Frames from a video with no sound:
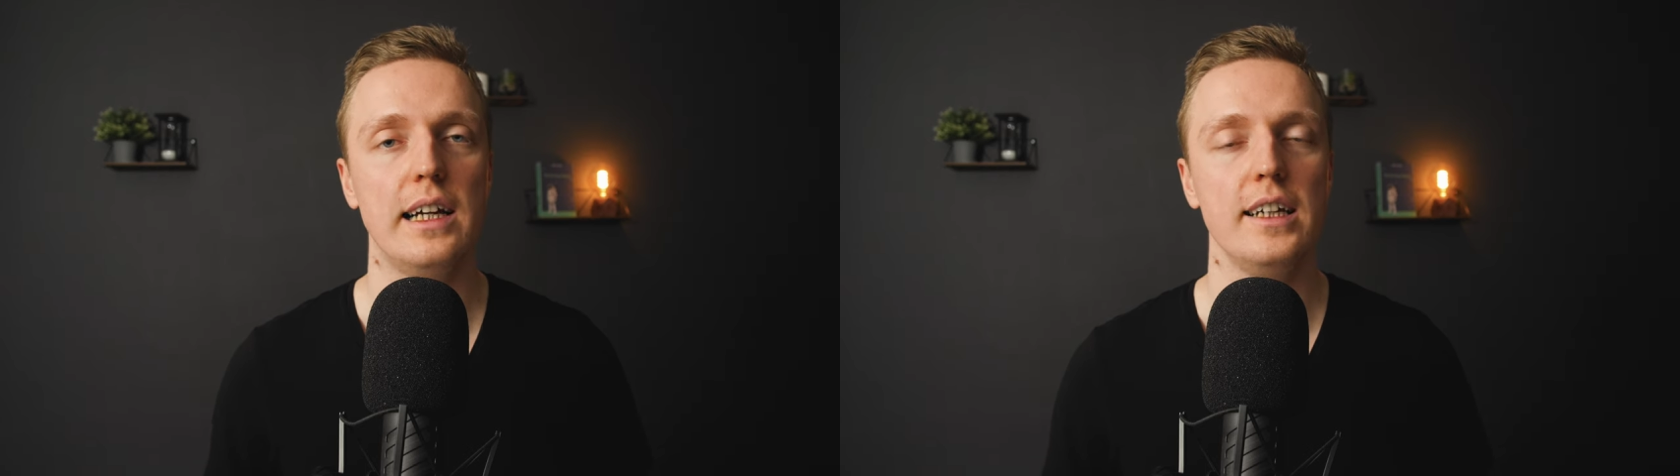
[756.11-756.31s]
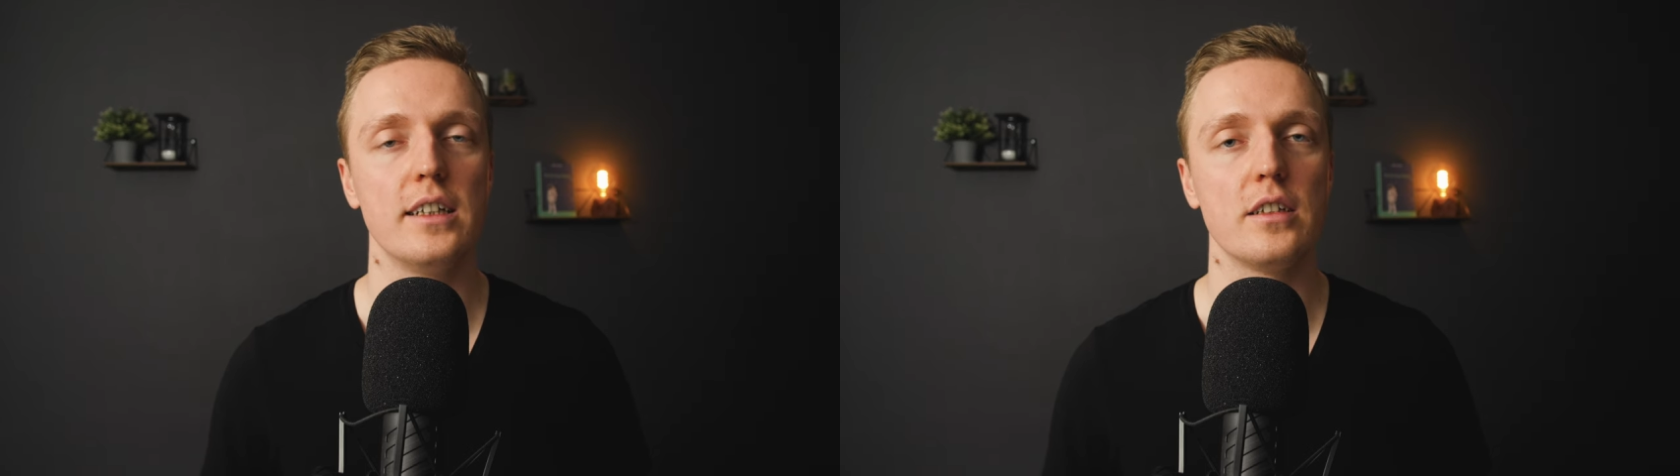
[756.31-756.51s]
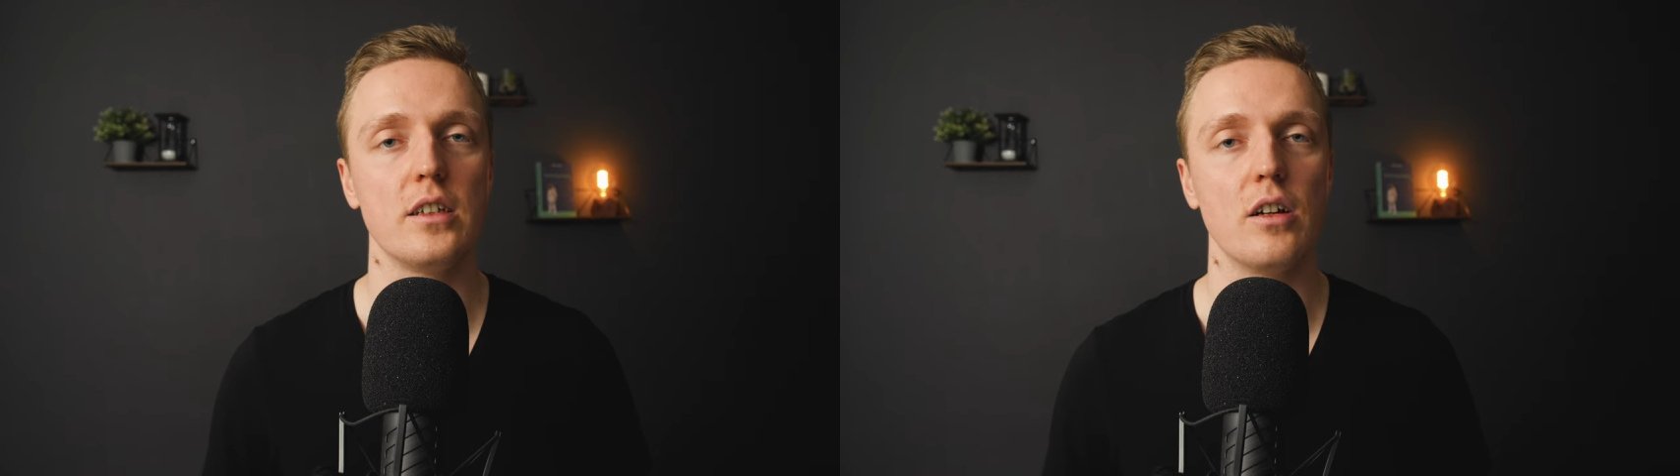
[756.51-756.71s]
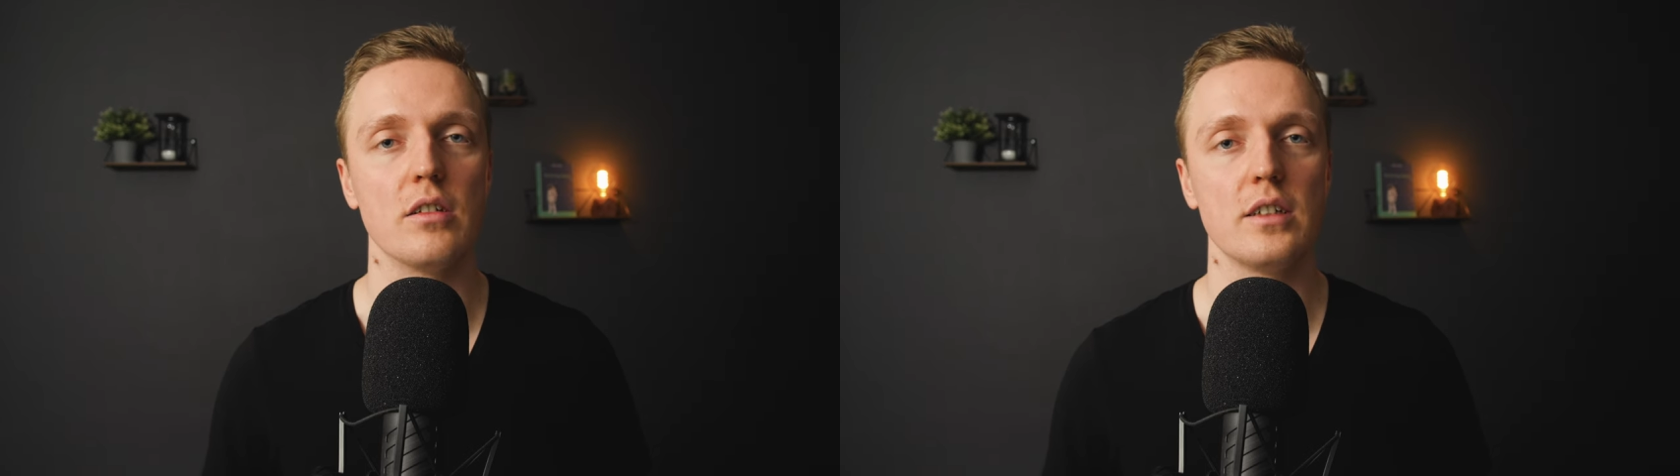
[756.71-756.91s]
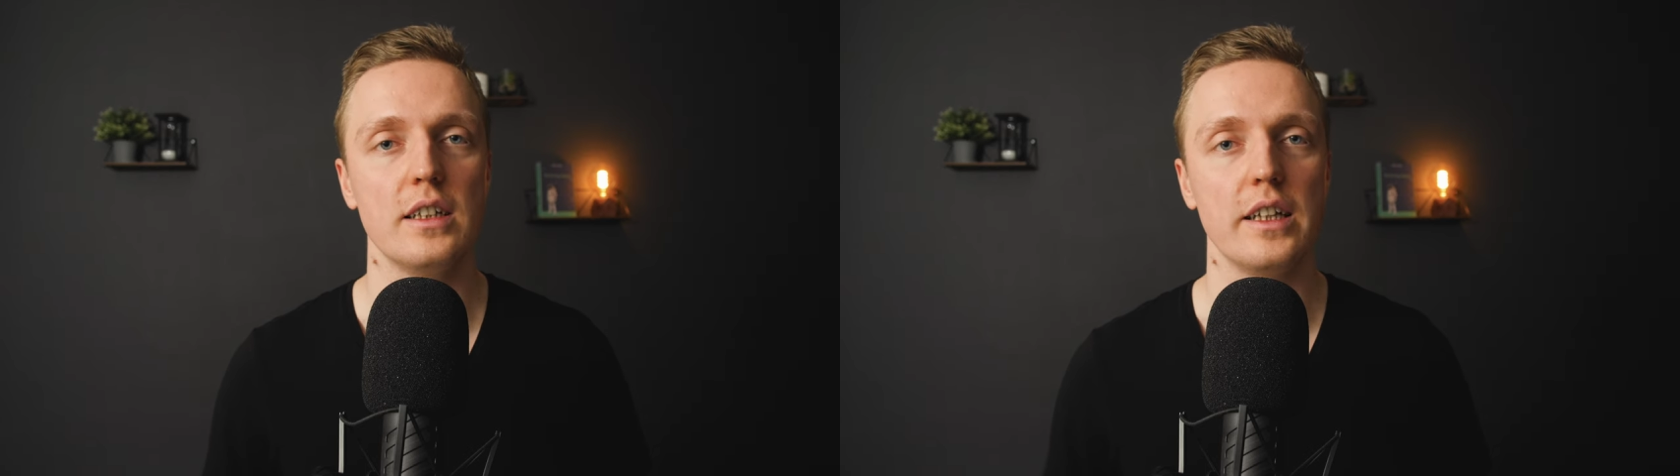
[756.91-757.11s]
and
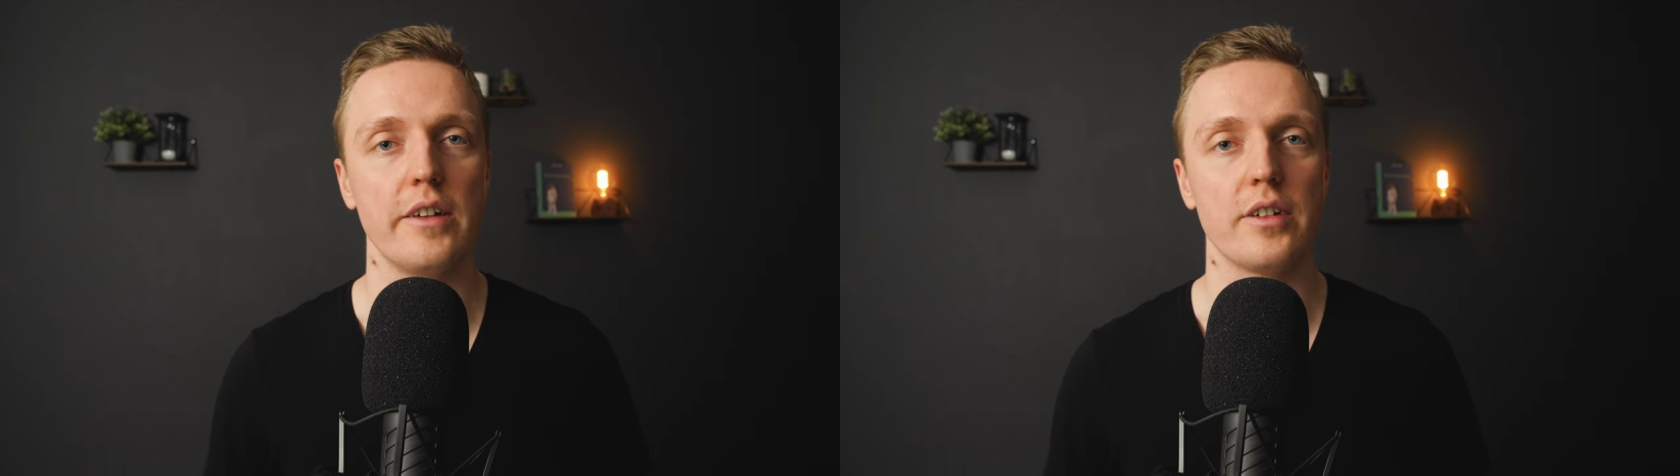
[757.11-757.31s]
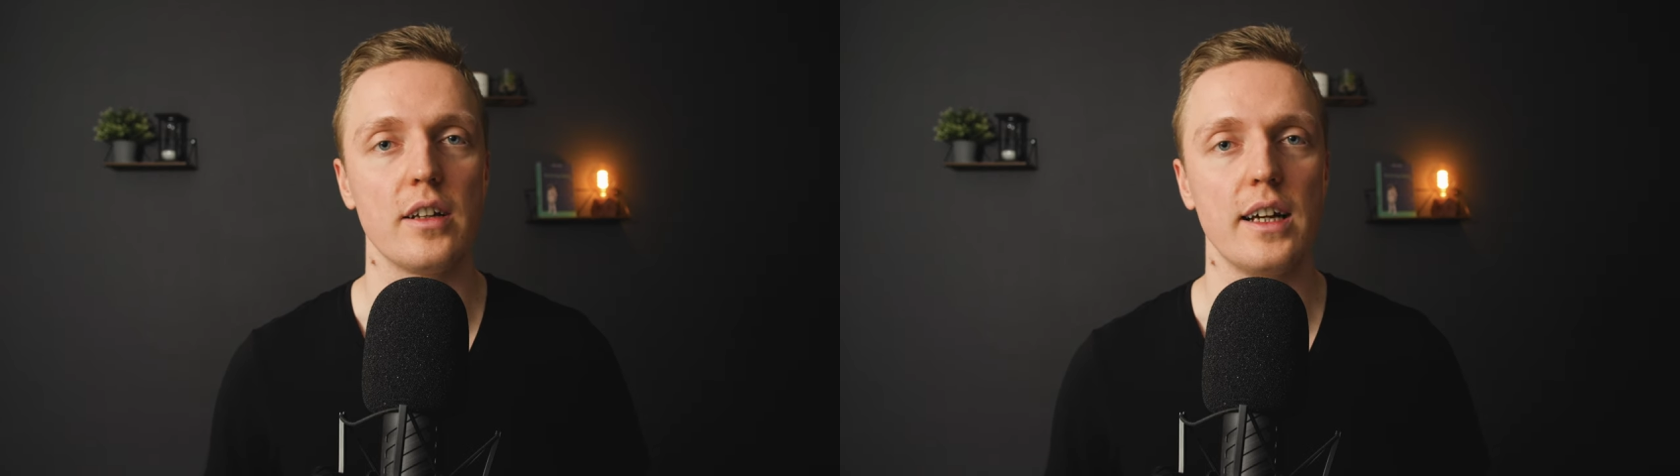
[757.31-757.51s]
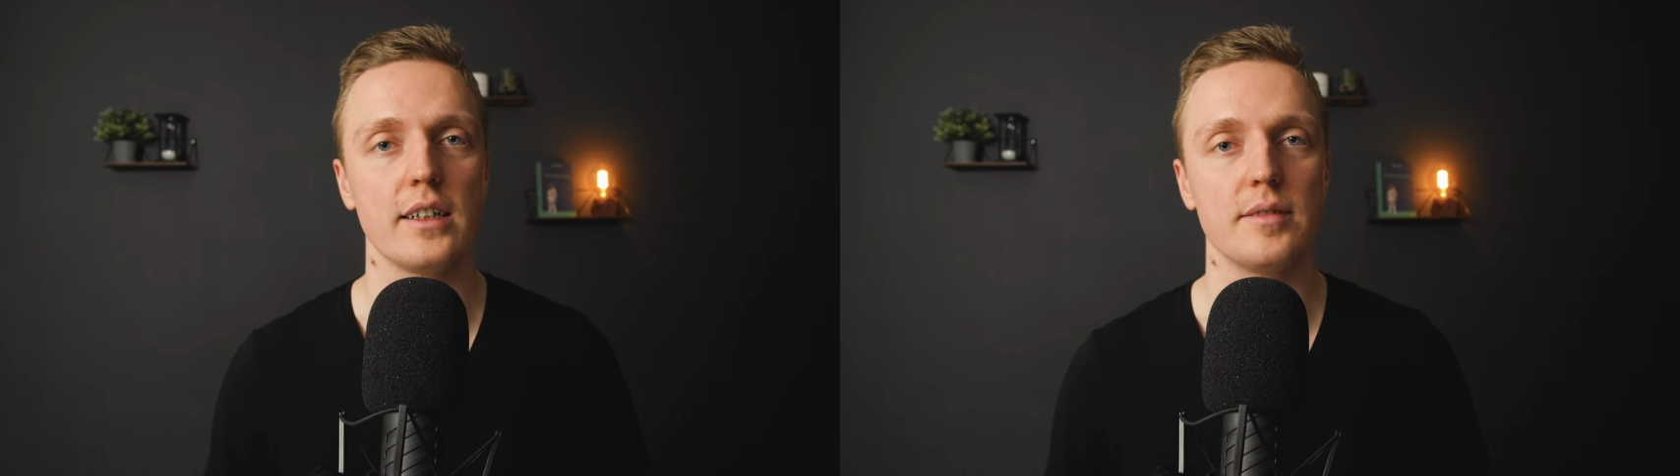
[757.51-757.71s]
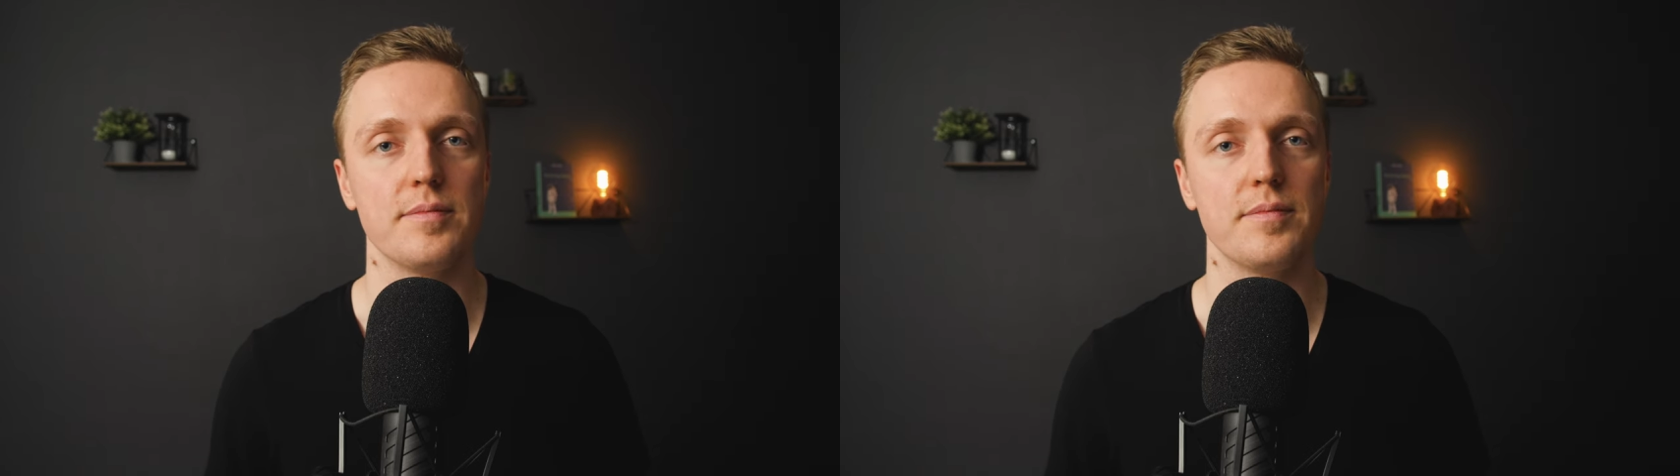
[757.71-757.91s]
not in every line.